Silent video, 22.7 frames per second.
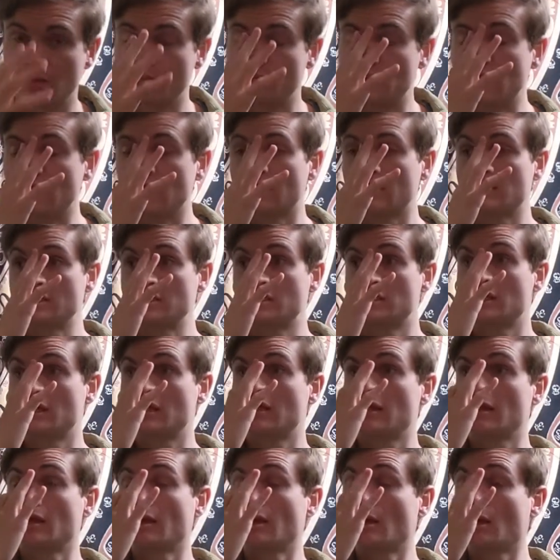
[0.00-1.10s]
Because
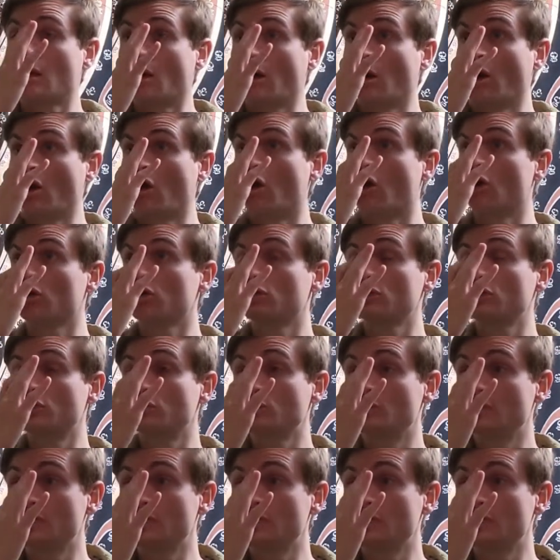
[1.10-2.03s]
All you